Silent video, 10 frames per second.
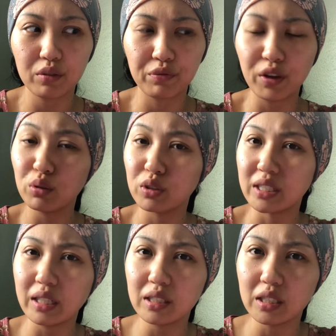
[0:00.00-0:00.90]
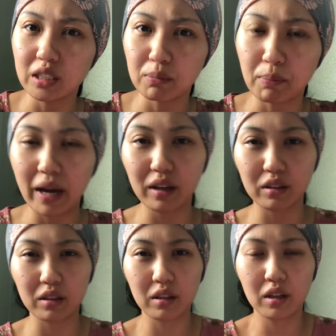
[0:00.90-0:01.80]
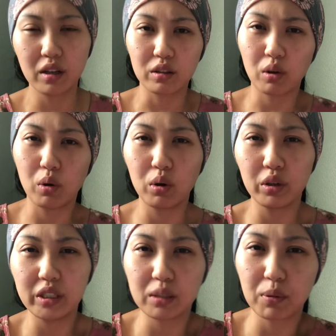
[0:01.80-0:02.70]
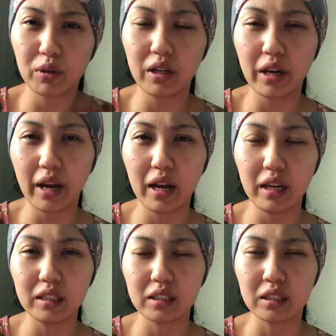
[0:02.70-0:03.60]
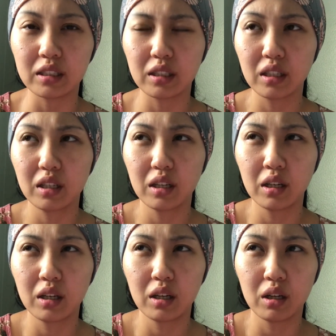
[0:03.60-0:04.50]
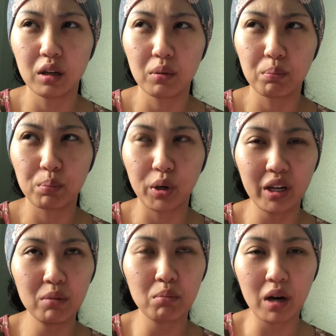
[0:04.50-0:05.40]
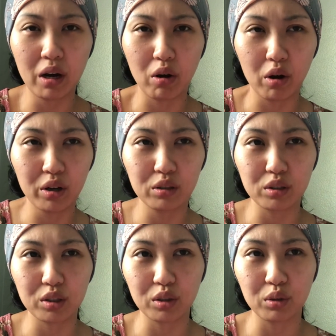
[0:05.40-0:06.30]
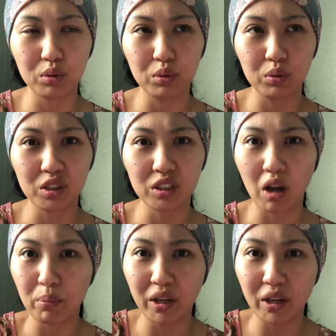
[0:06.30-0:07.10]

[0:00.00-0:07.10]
few seasons back the Holy Spirit has put in my heart to stop